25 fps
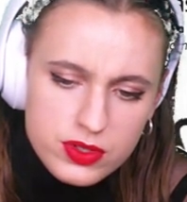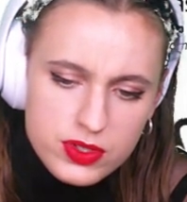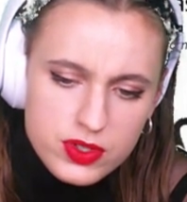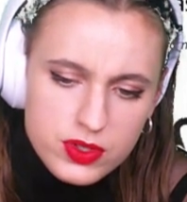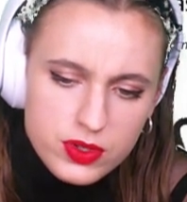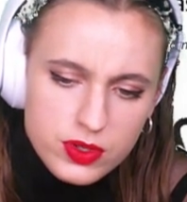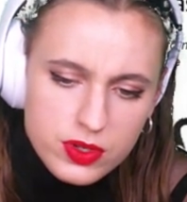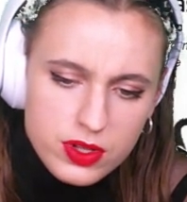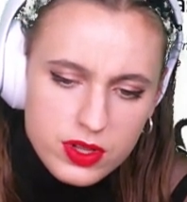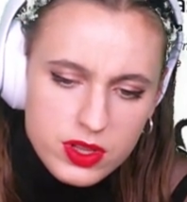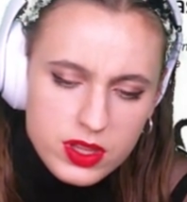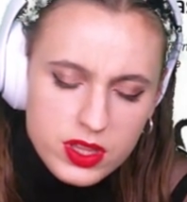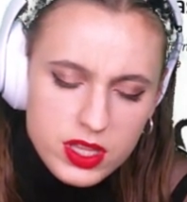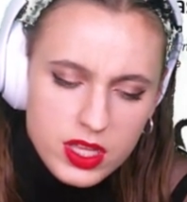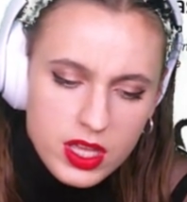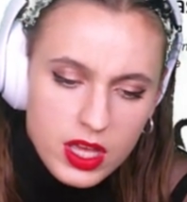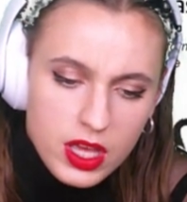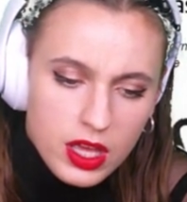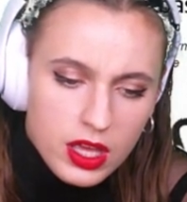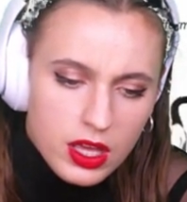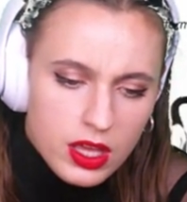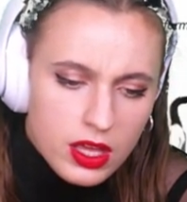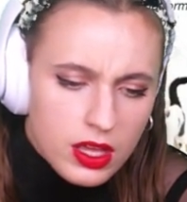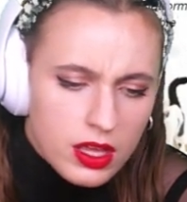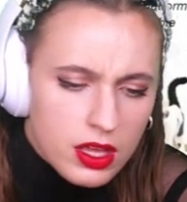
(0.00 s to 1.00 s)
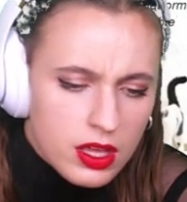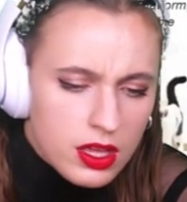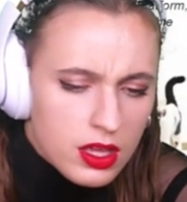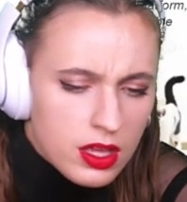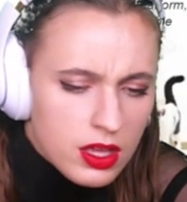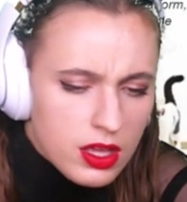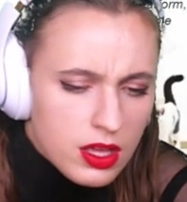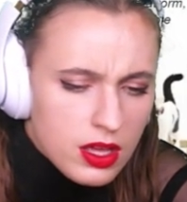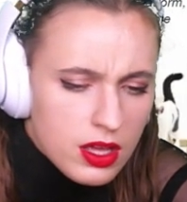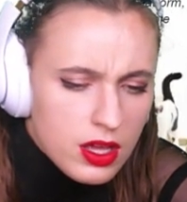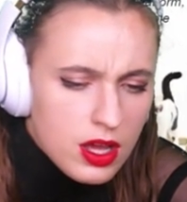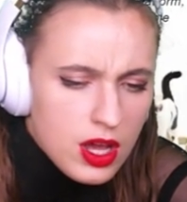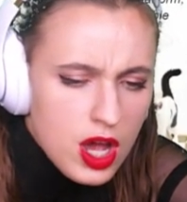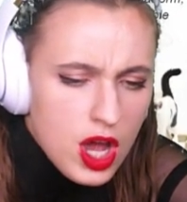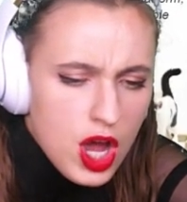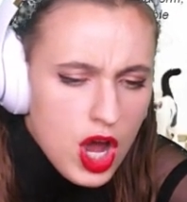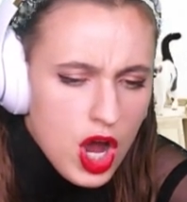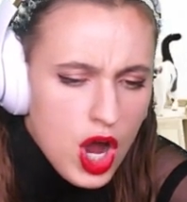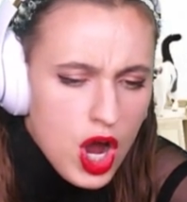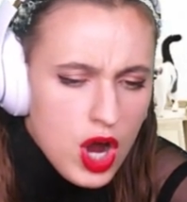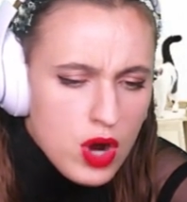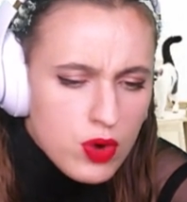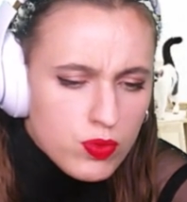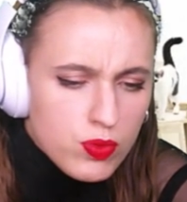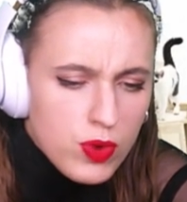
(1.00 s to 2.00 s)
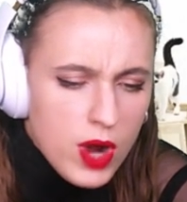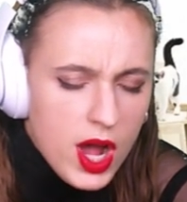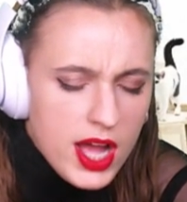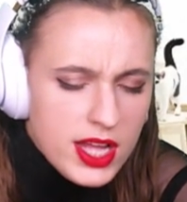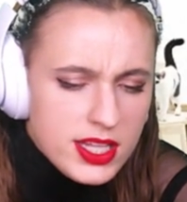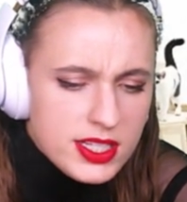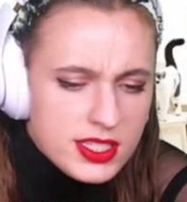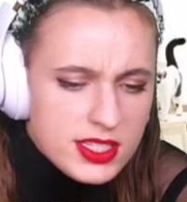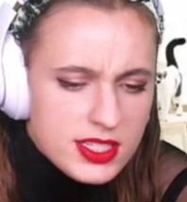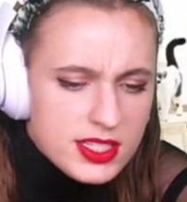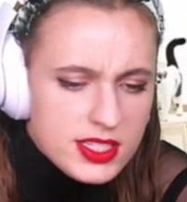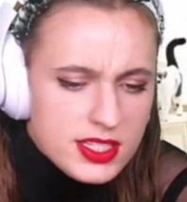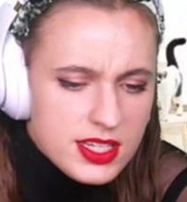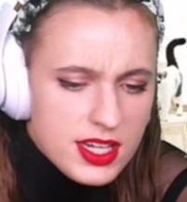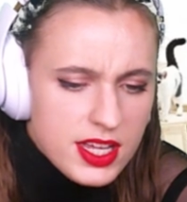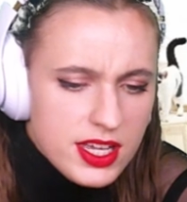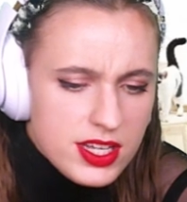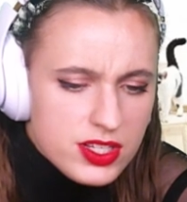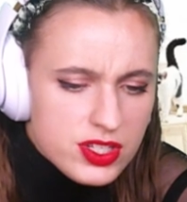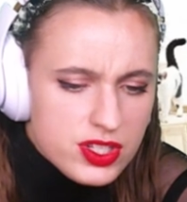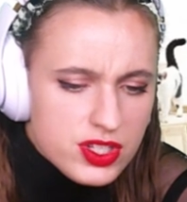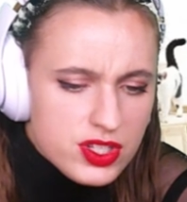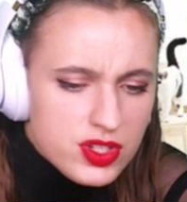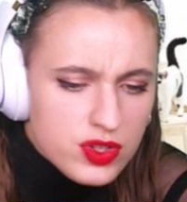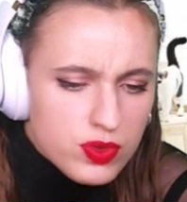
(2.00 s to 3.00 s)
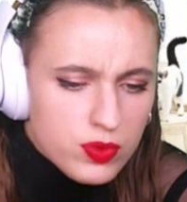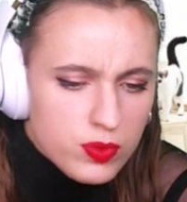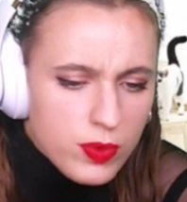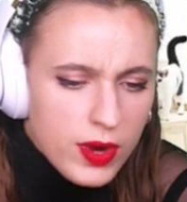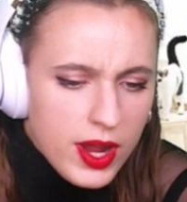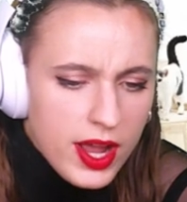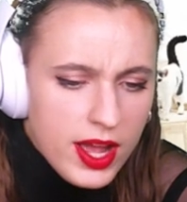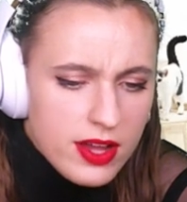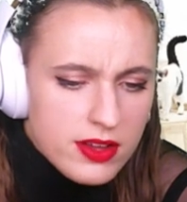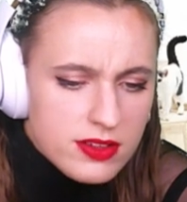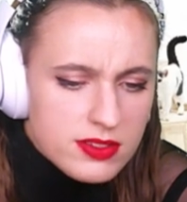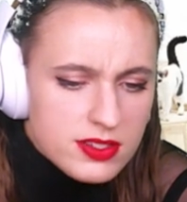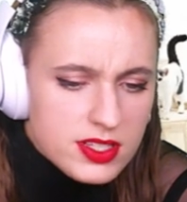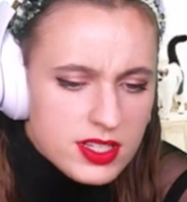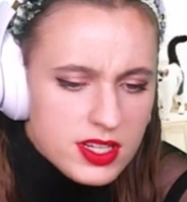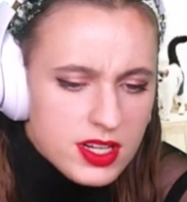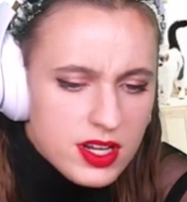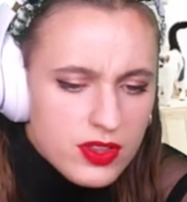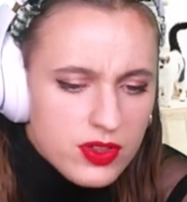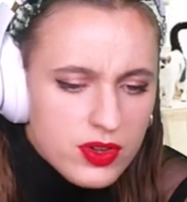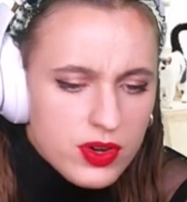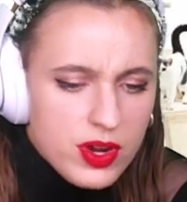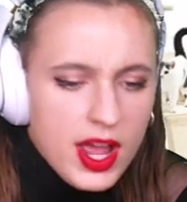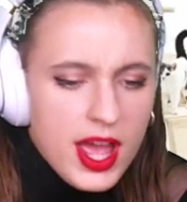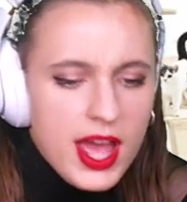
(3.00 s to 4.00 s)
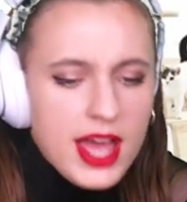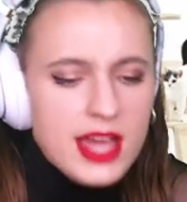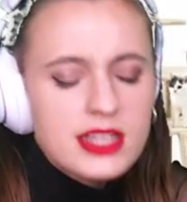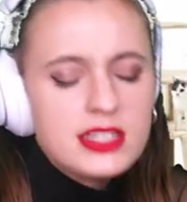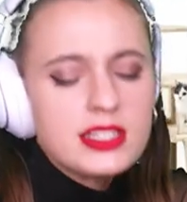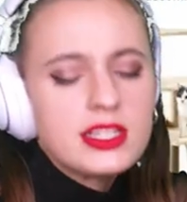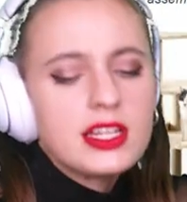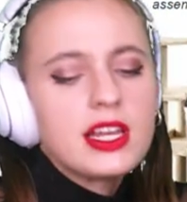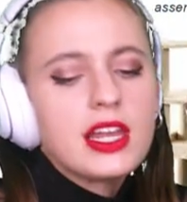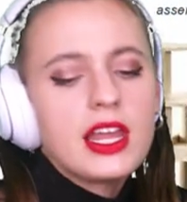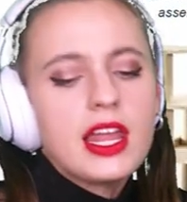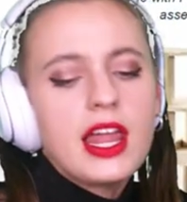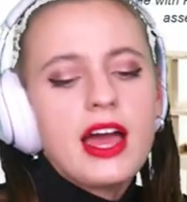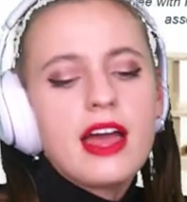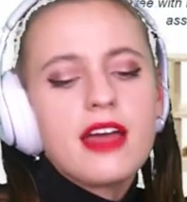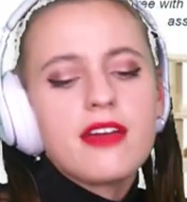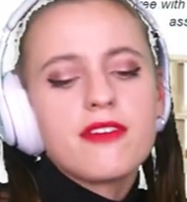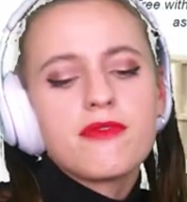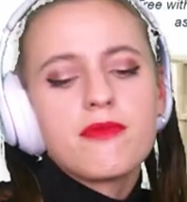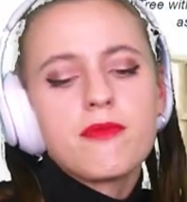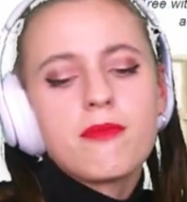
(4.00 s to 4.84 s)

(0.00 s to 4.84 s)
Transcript: sort of thing. A rotten stench surrounds another ended life.